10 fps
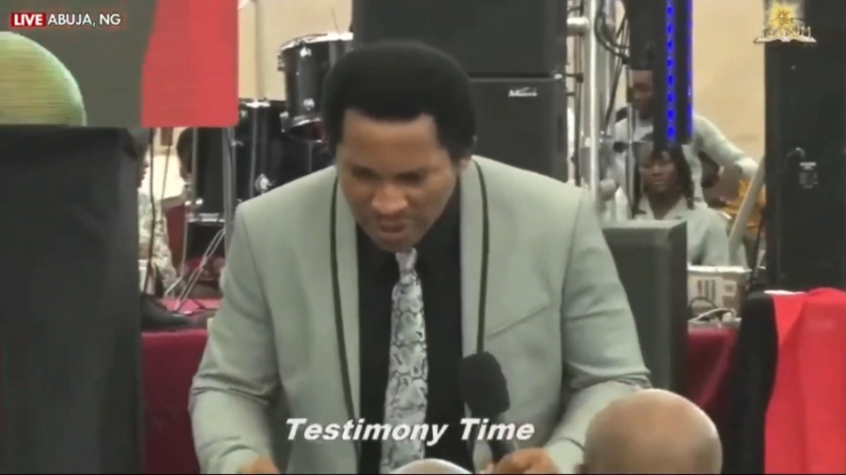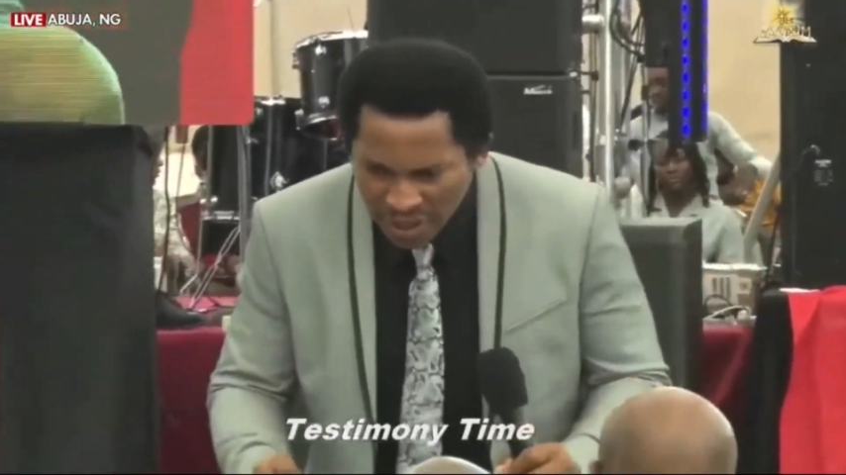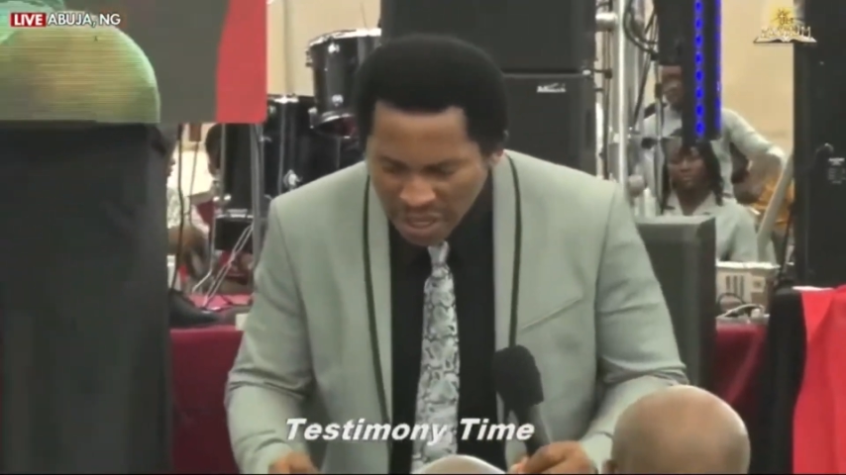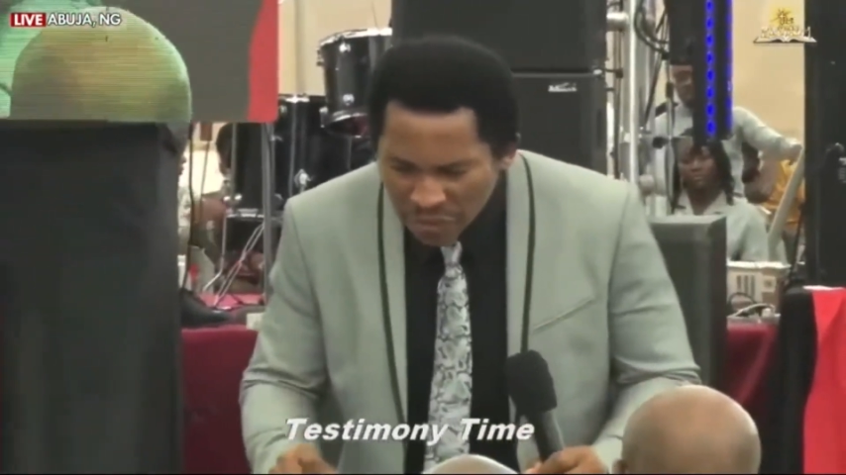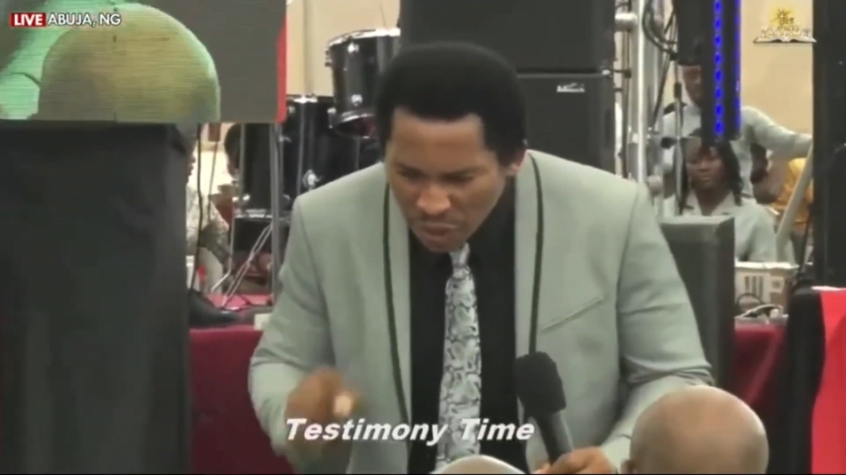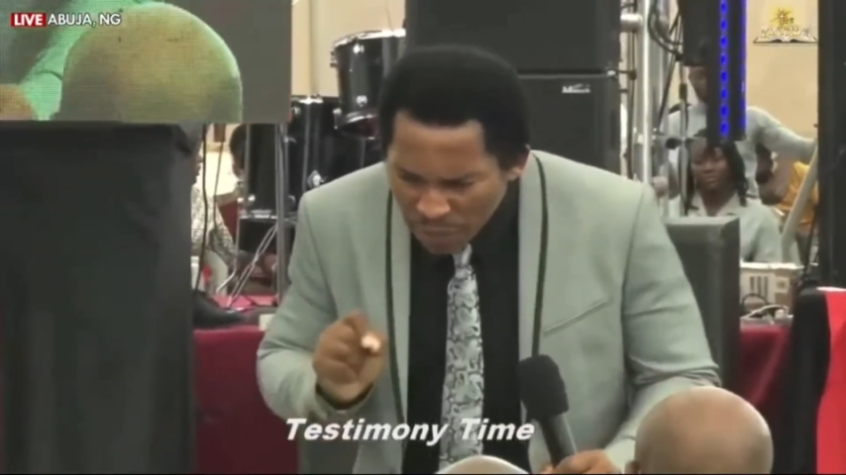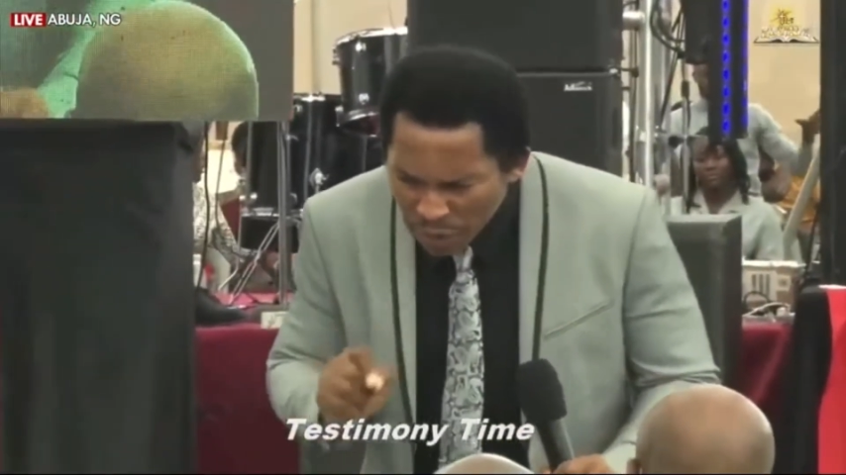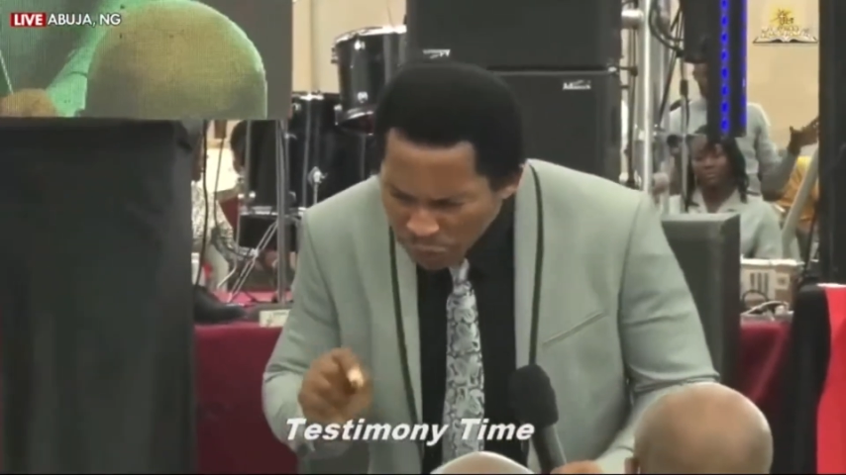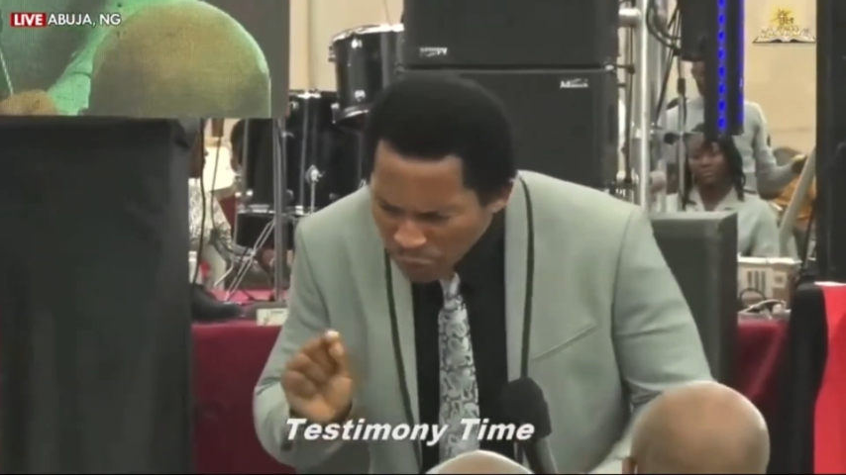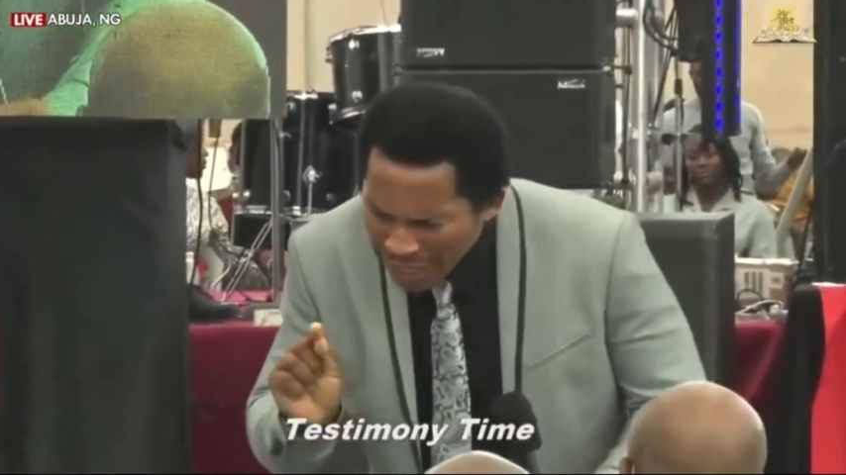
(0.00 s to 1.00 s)
somebody, if you know
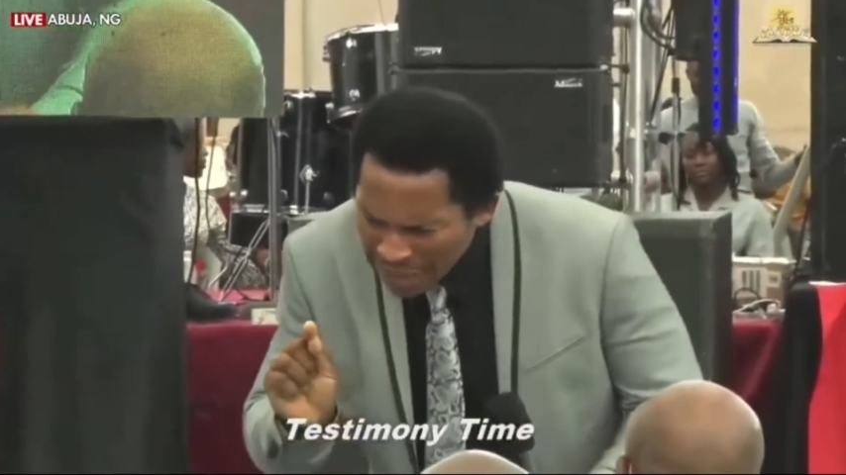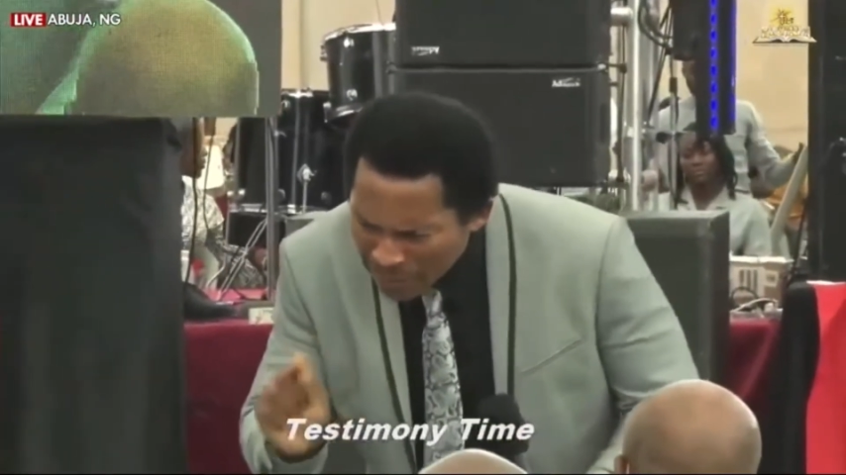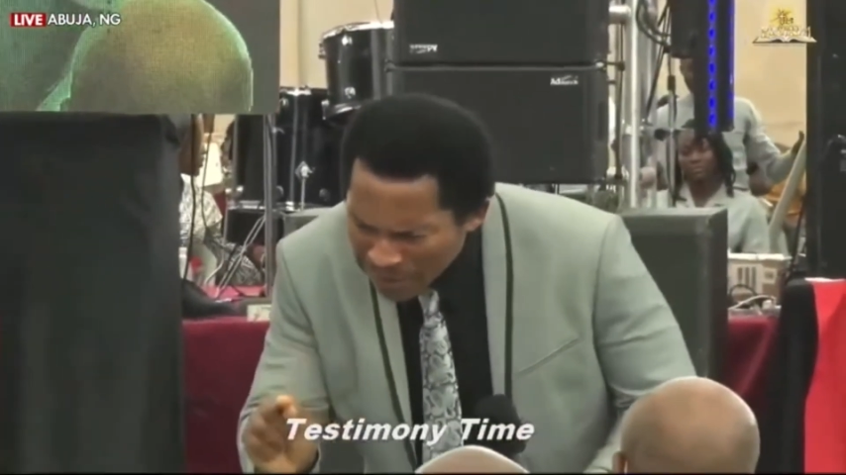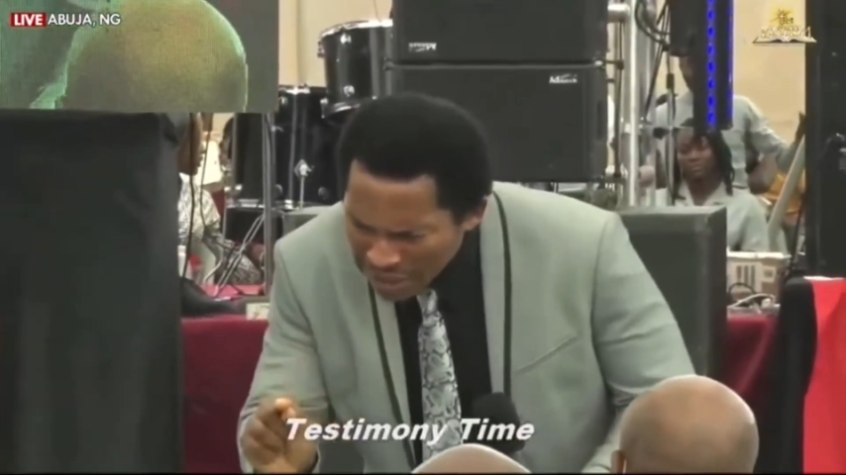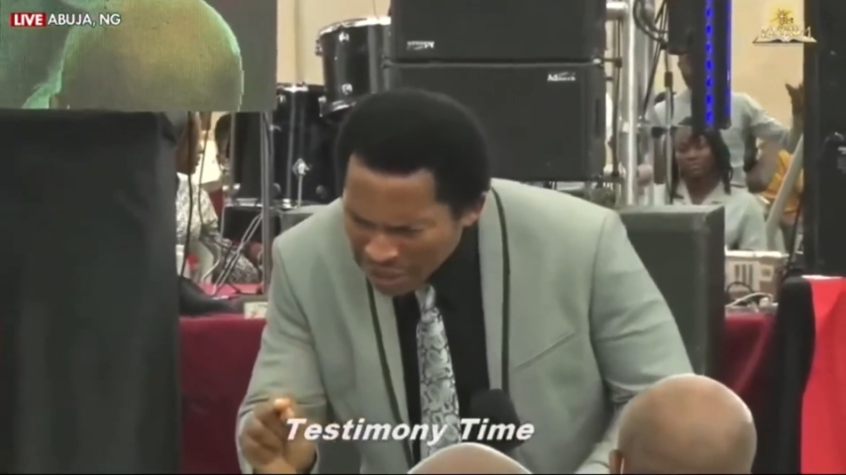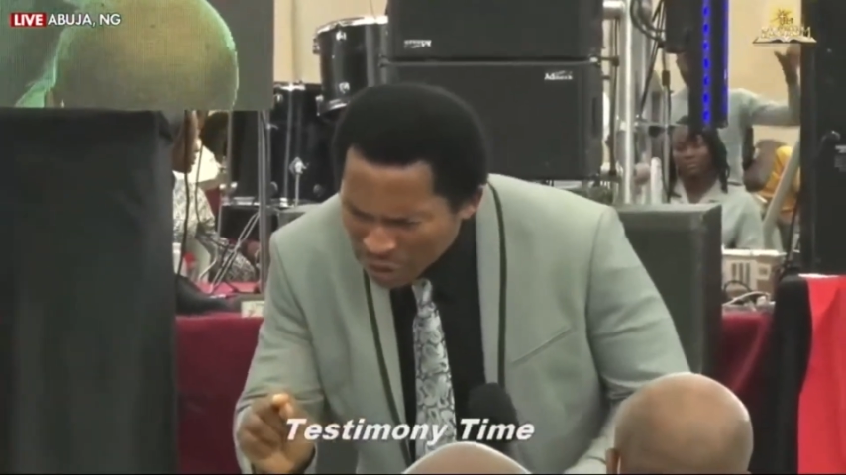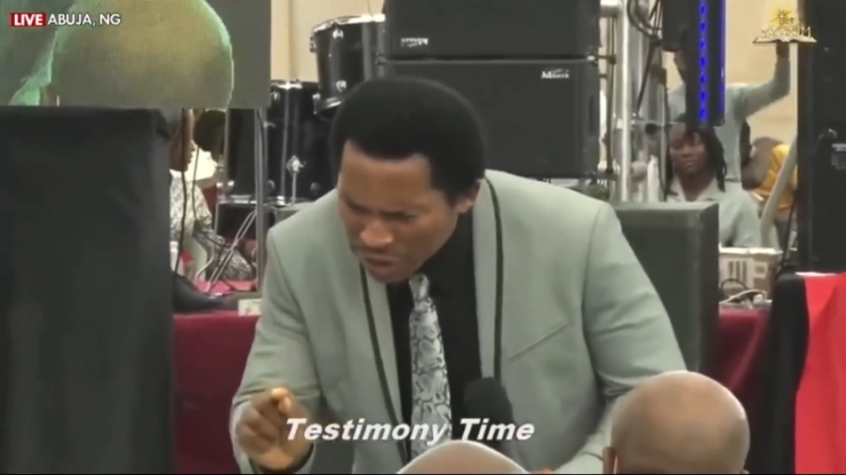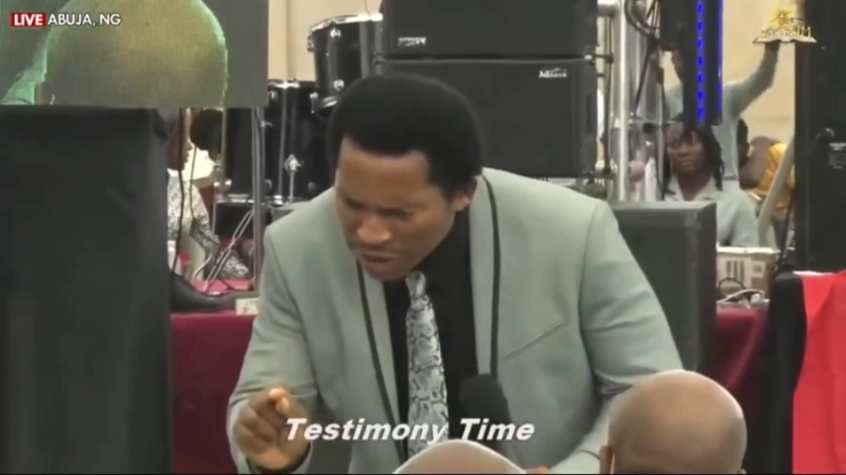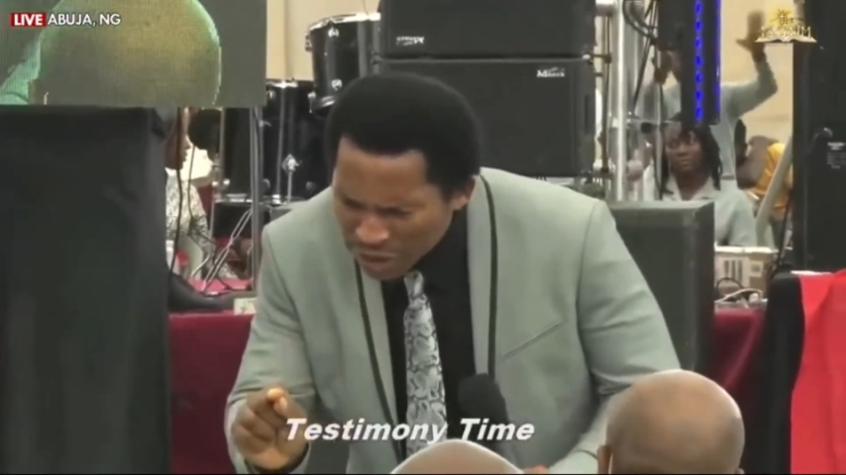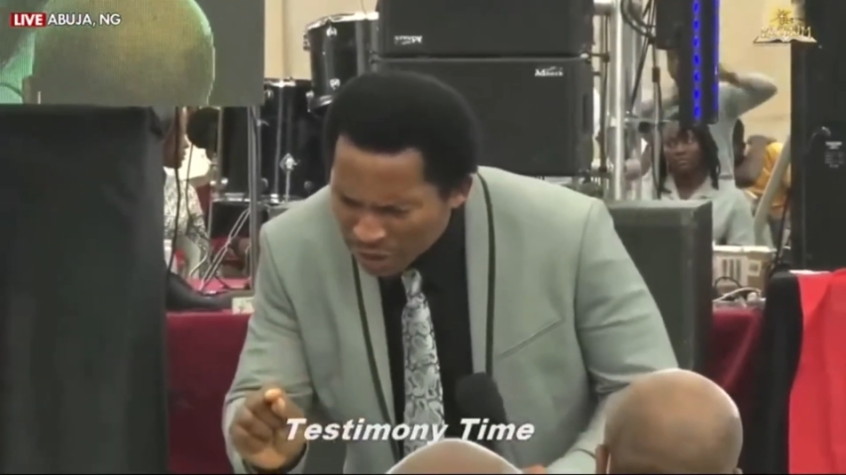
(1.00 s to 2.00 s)
that this person is enjoying the
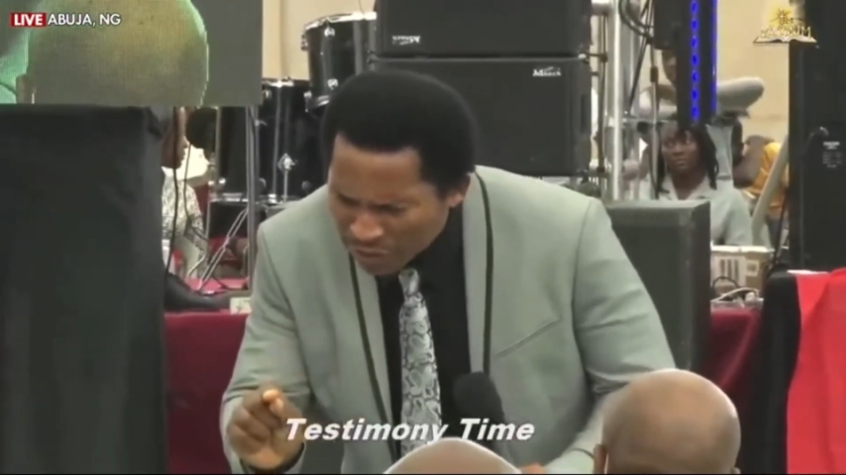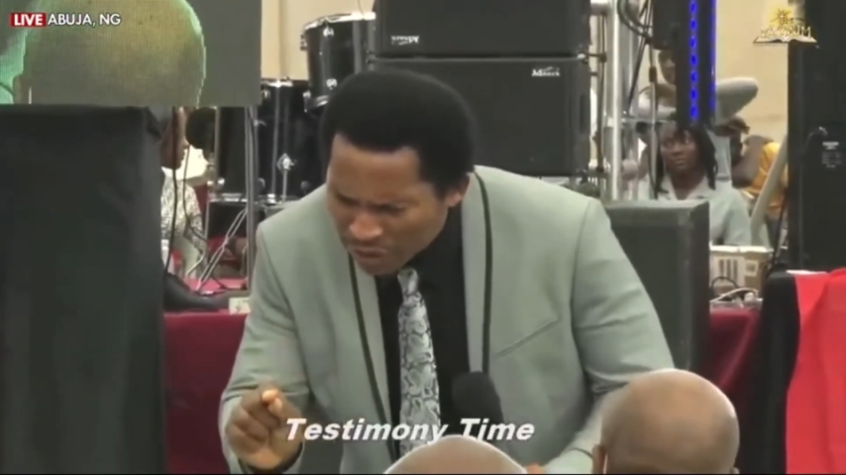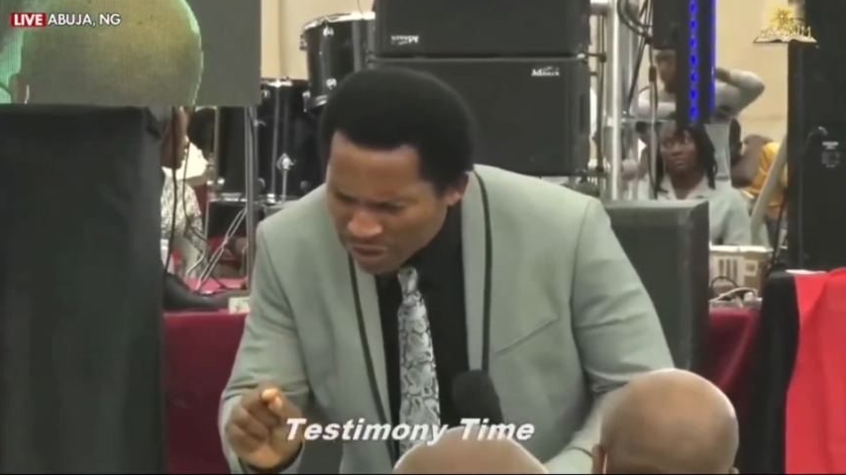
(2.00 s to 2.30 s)
grace of God,